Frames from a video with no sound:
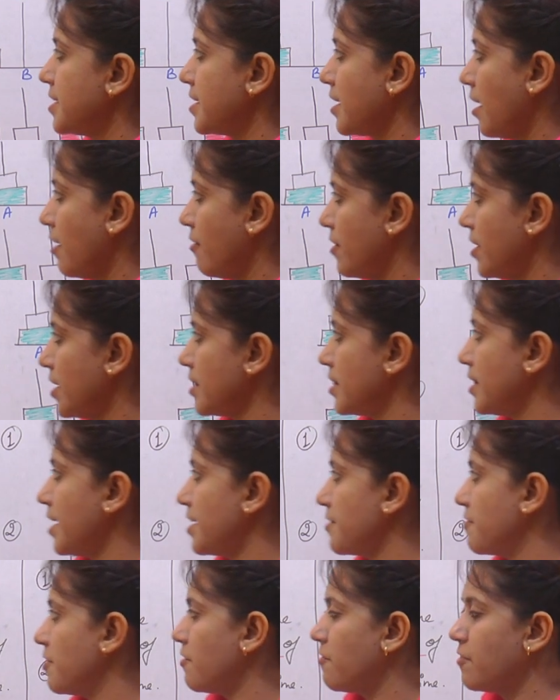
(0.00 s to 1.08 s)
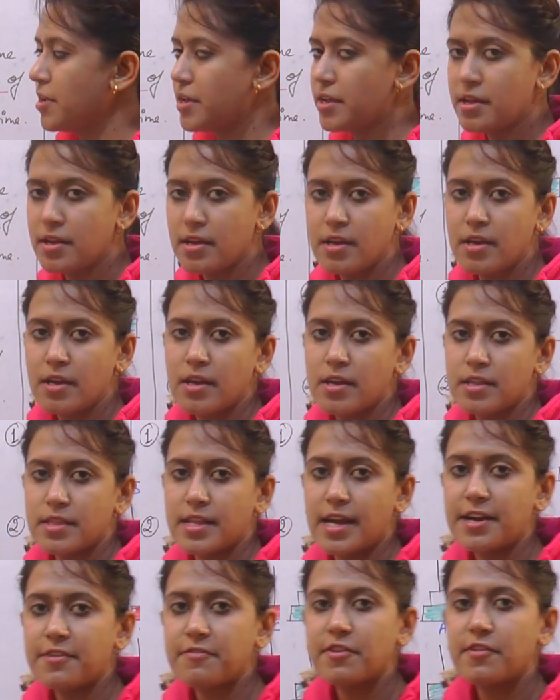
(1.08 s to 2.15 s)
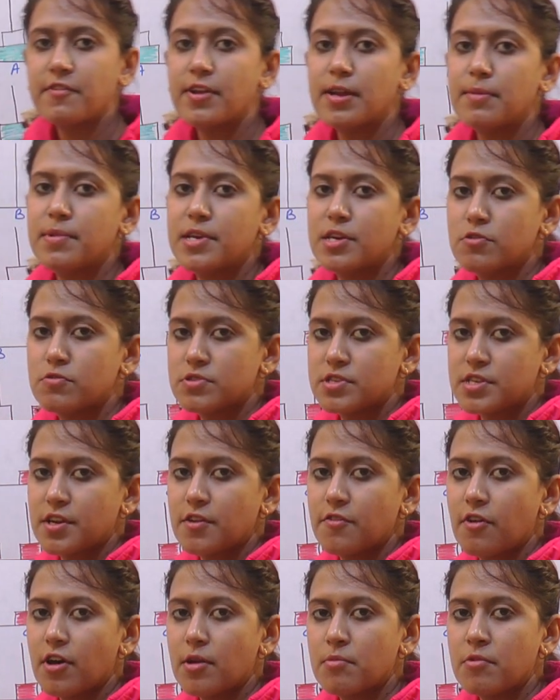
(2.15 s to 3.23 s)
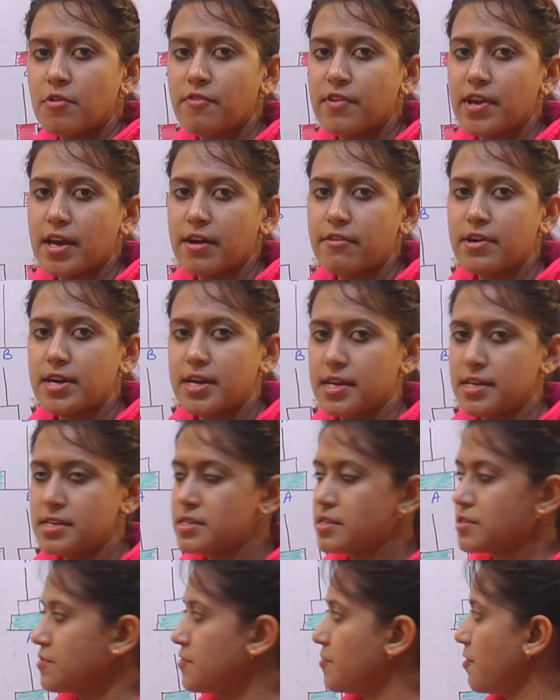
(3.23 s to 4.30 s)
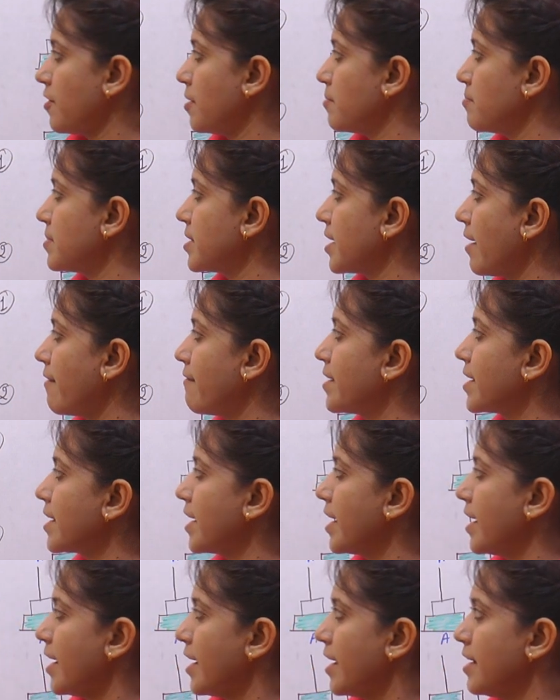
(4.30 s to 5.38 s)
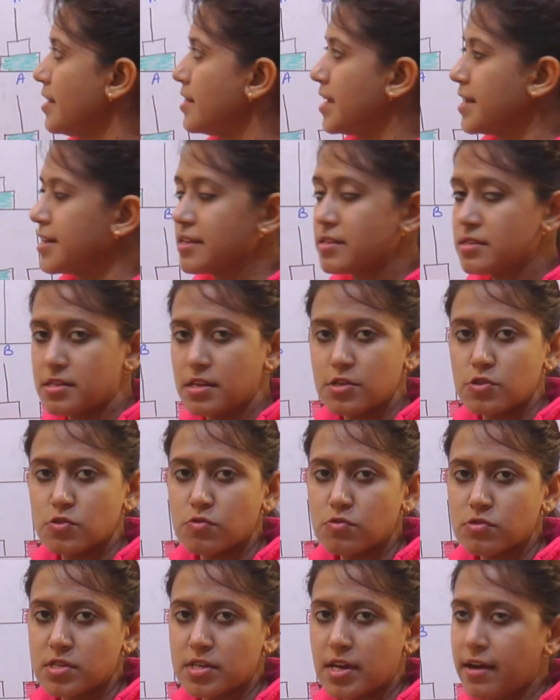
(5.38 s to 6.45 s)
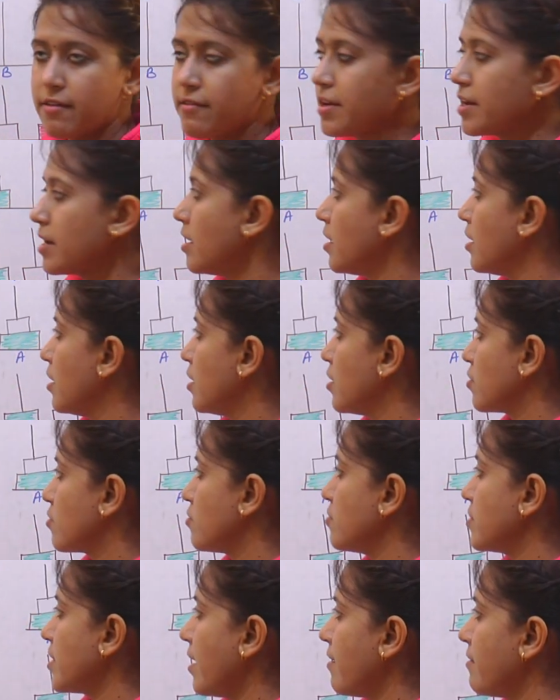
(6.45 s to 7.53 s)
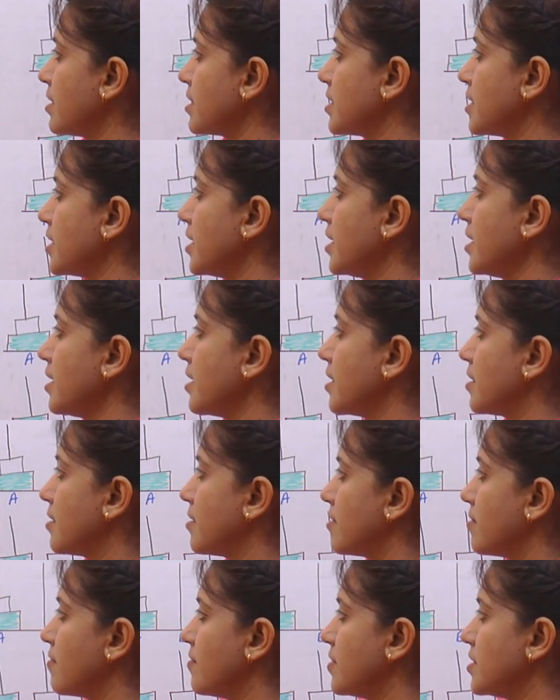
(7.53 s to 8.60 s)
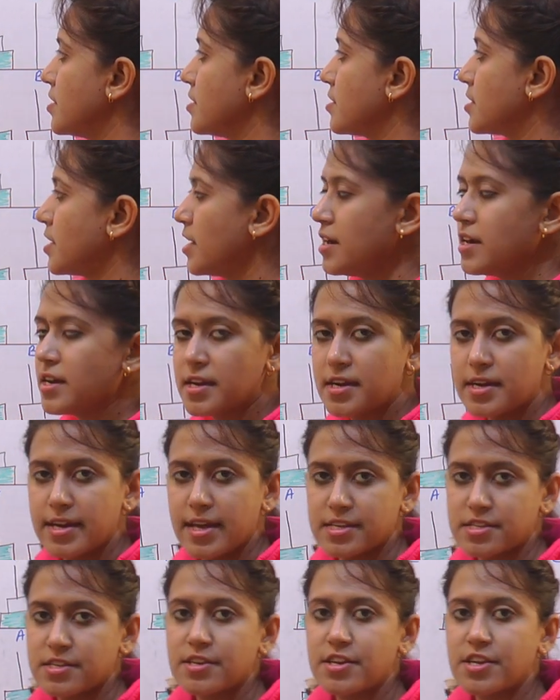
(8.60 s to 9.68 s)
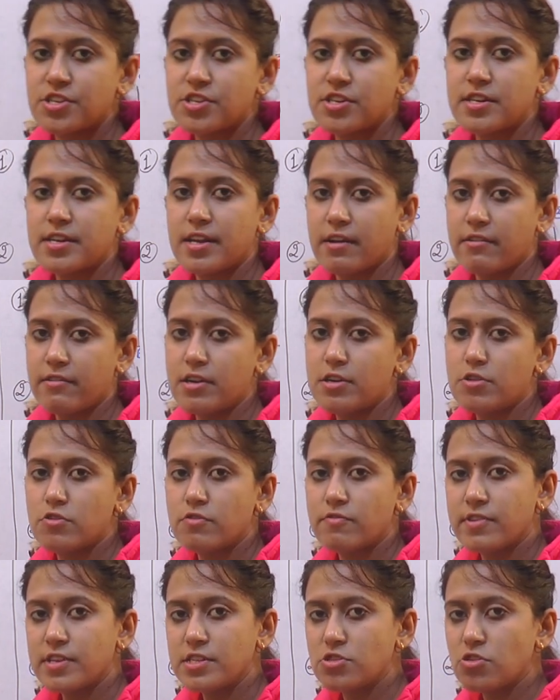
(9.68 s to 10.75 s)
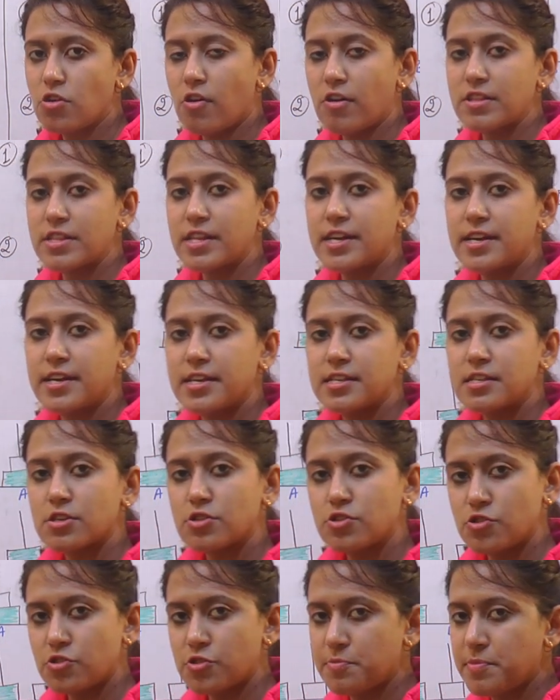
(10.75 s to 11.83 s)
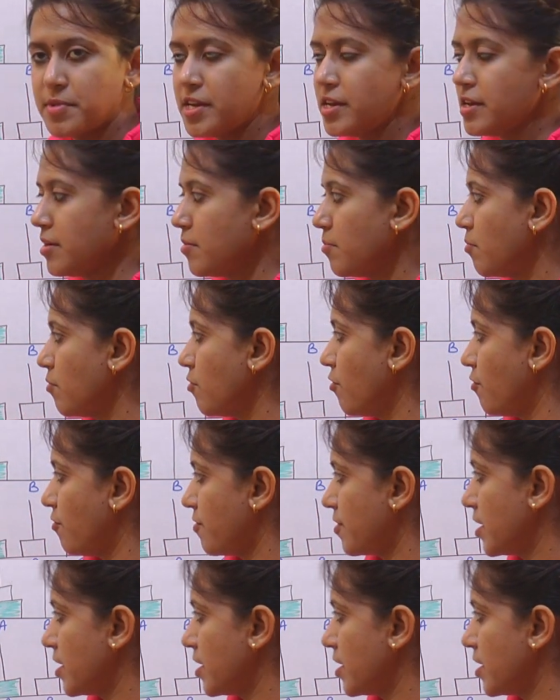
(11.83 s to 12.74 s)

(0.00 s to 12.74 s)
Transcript: tower that we will be using for moving our disks from tower A, that is the source tower, to tower C, which is the destination tower to which all the disks should be moved.